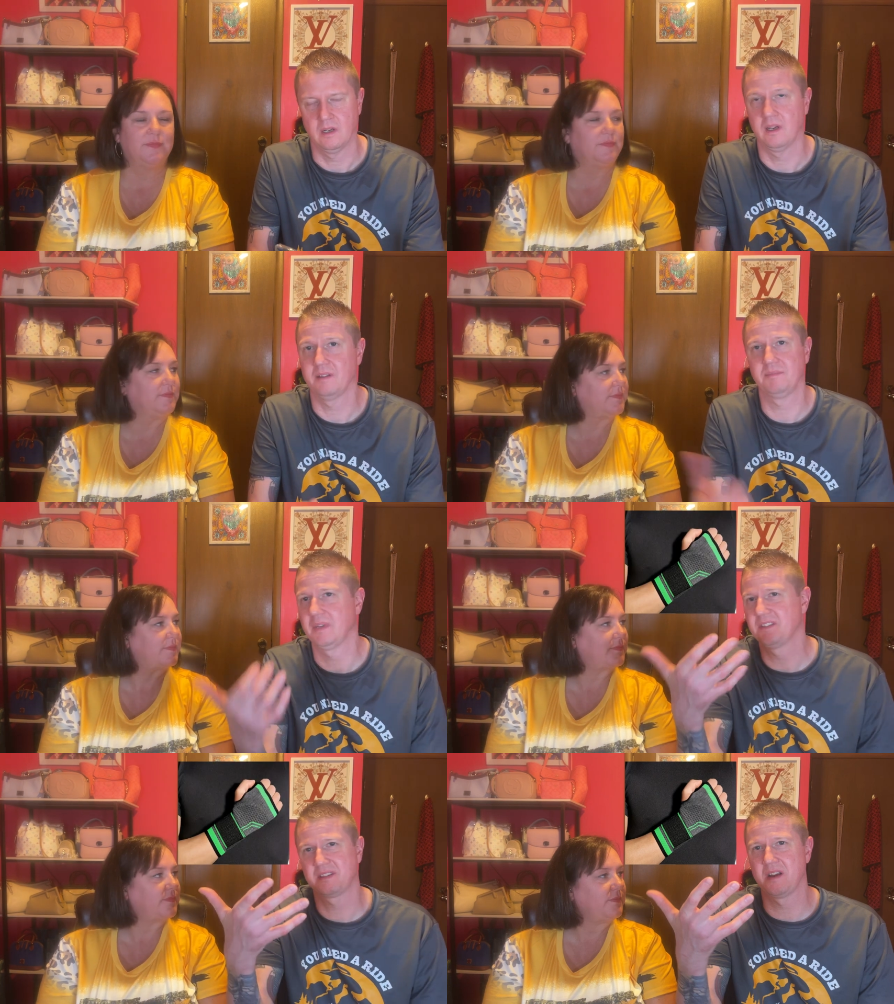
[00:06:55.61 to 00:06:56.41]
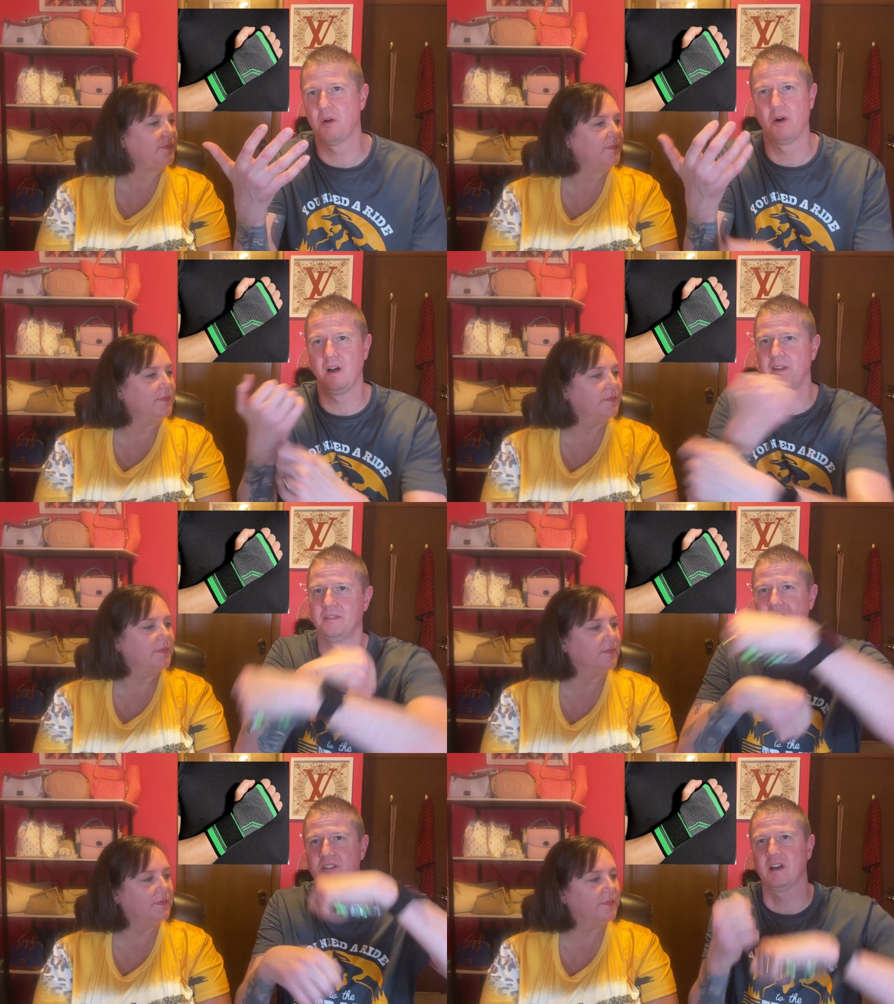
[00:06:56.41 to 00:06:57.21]
Speaker 1: uh, they just go on,
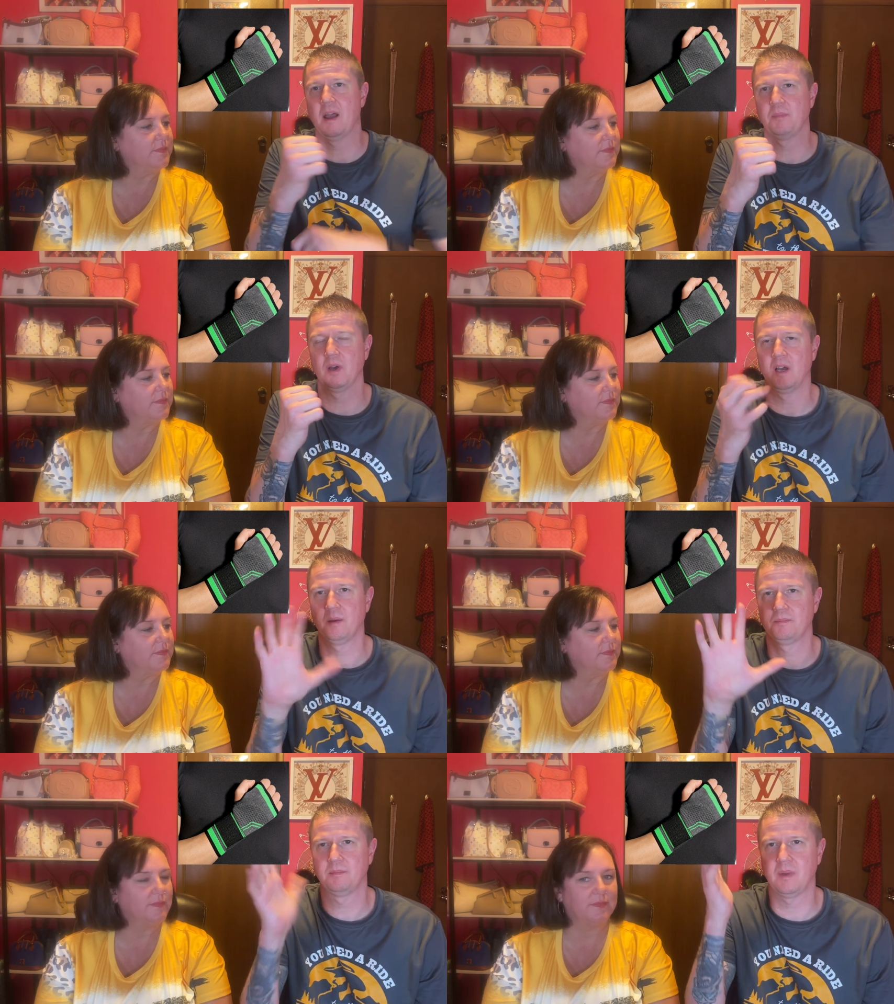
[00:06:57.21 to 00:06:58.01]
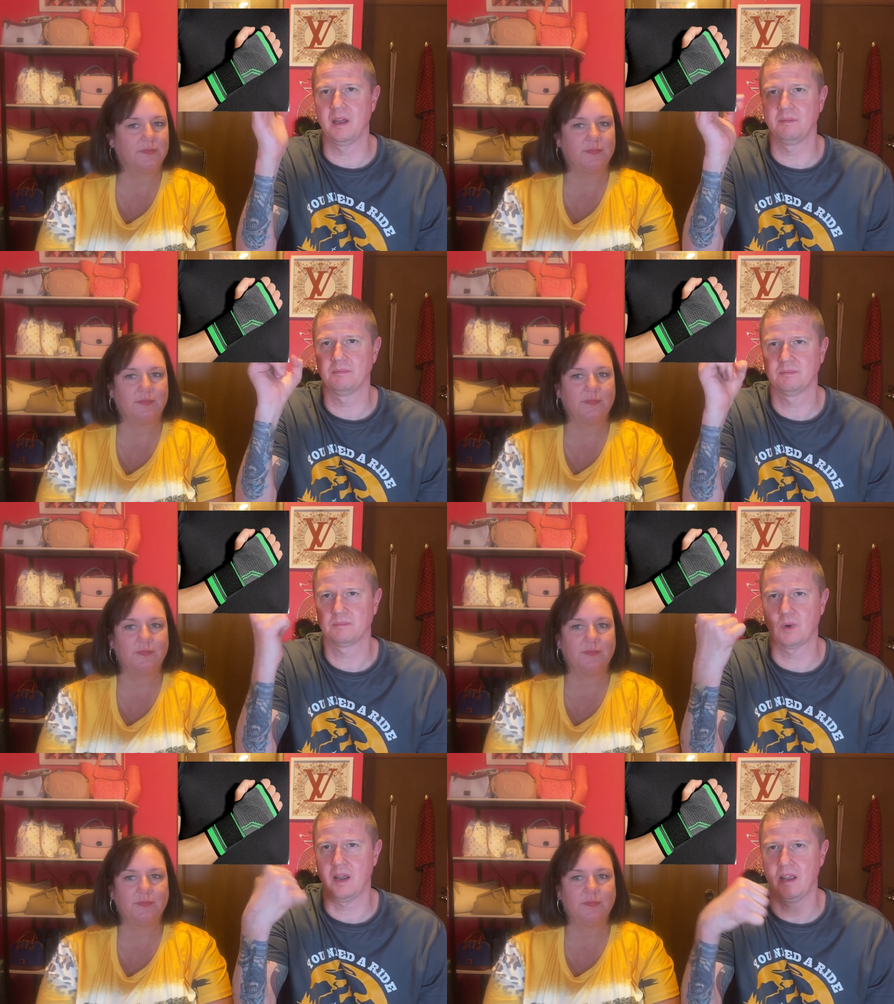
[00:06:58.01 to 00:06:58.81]
they strap up. My
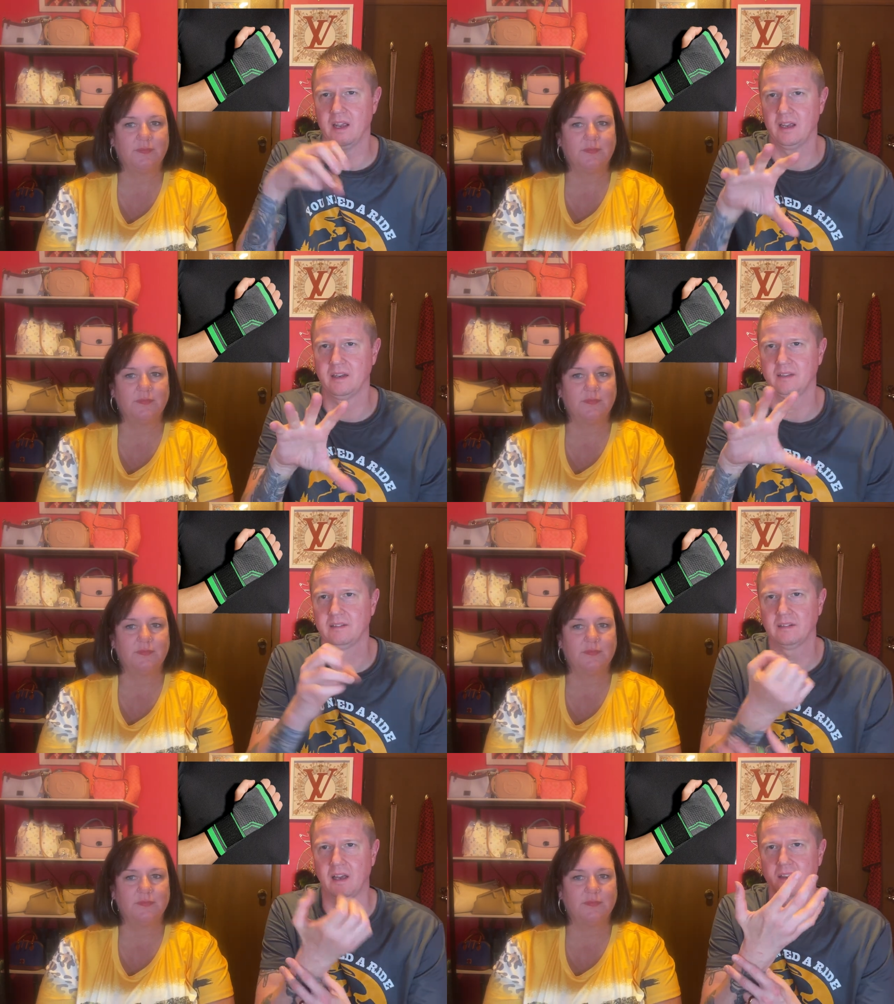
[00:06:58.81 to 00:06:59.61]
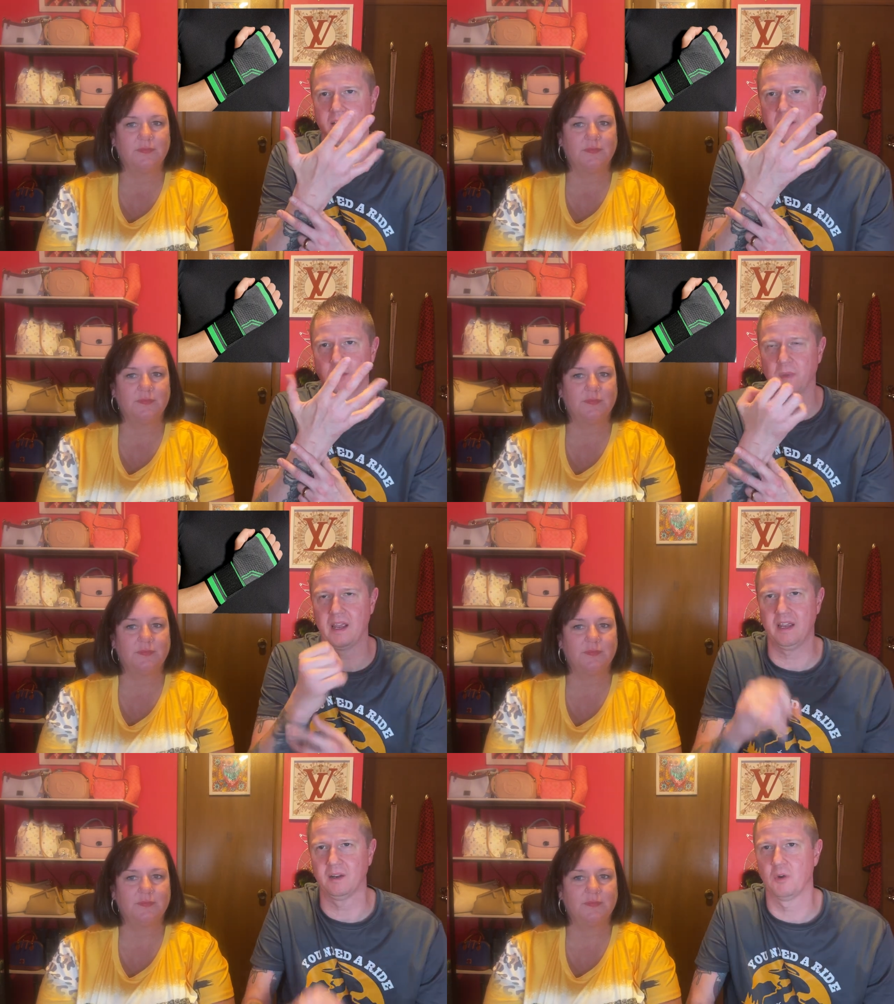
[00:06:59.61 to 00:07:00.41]
right hand, I hurt my
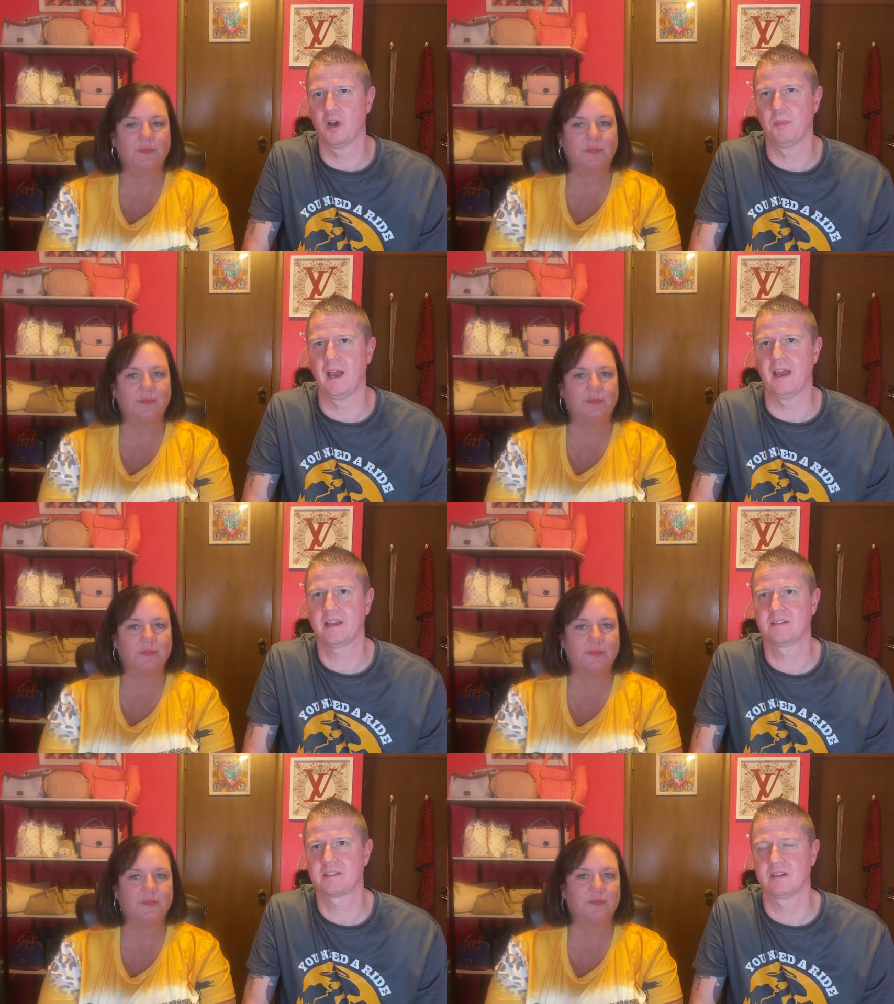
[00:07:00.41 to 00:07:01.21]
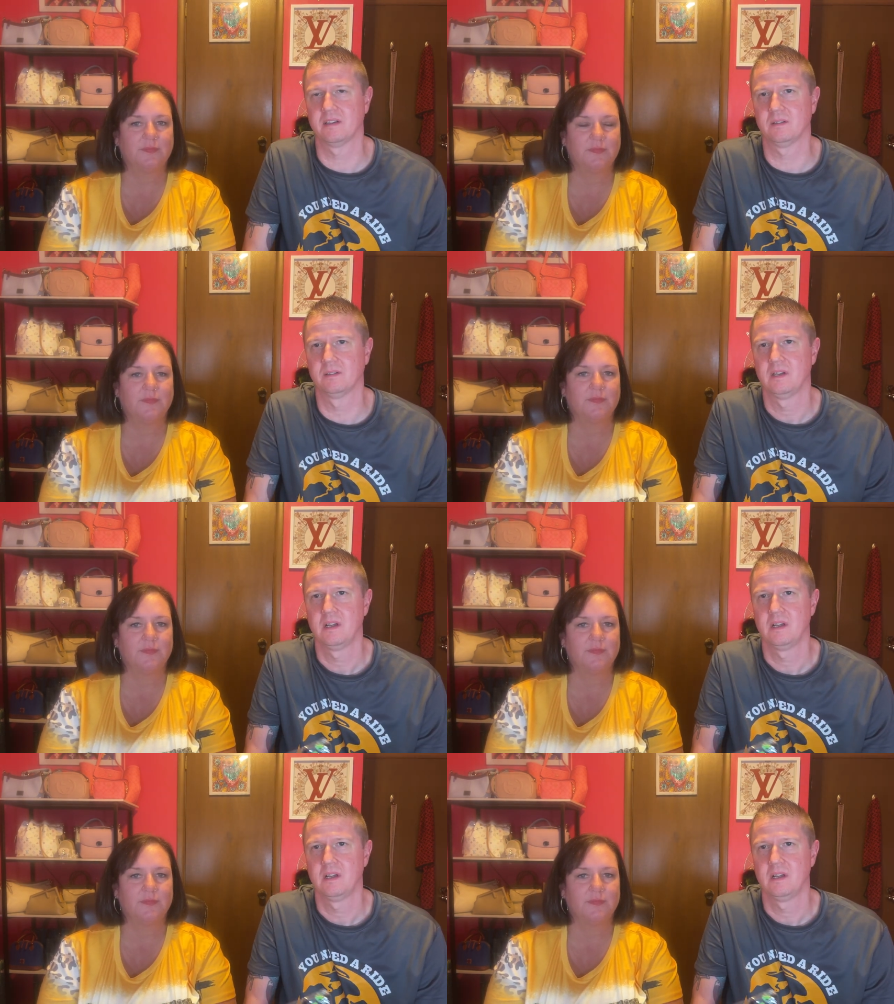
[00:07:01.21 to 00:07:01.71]
hand a while back, and so